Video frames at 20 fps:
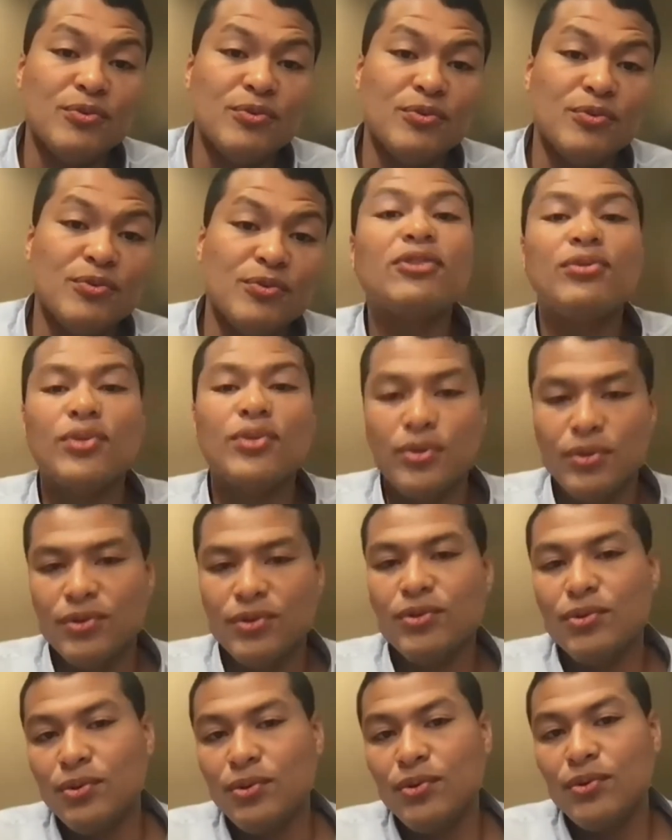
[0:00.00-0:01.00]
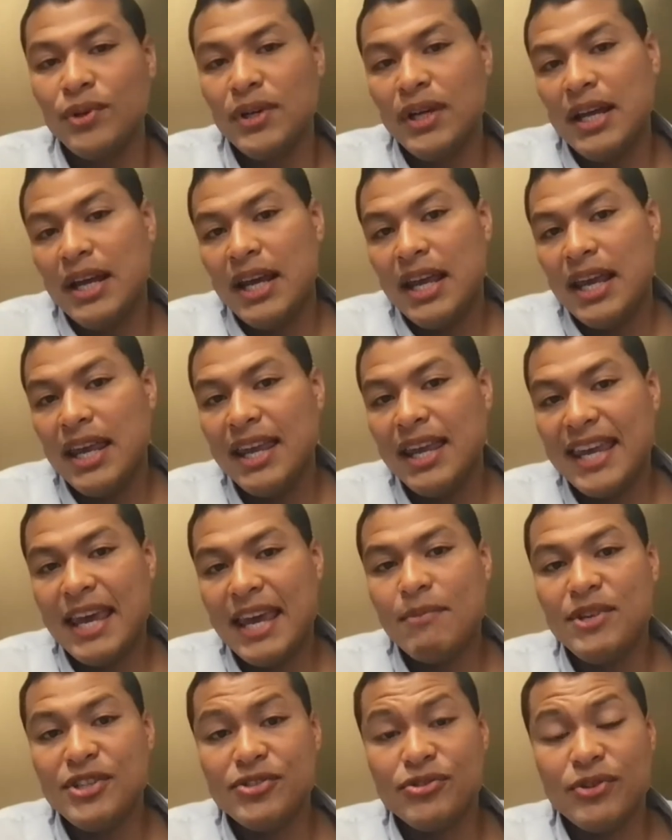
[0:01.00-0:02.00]
what quantum could do
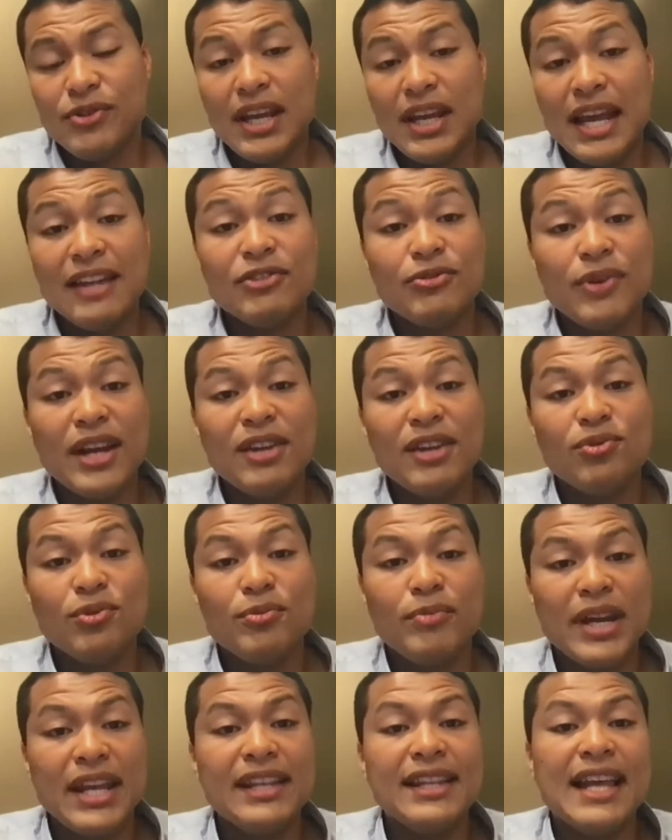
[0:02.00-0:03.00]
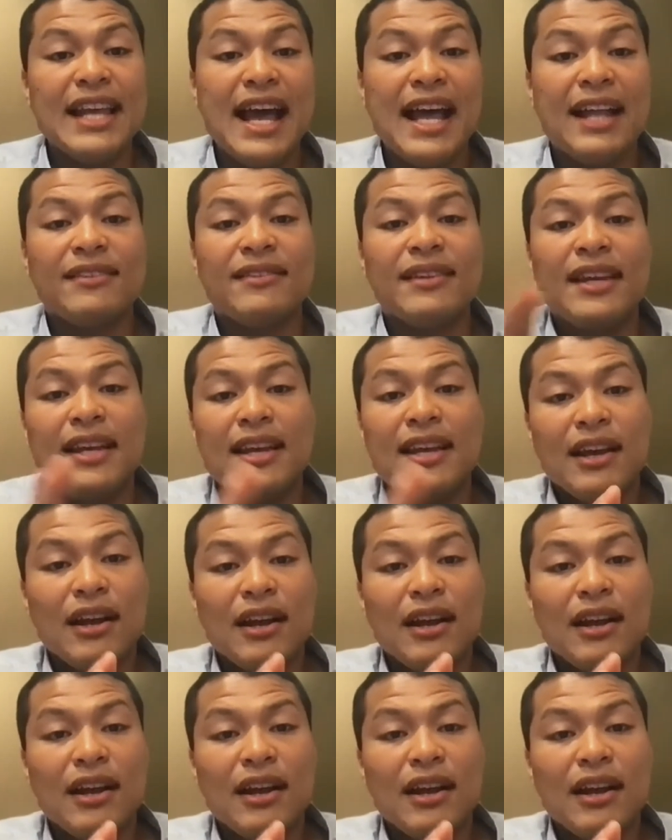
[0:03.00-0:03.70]
in chemistry, and trying to bring that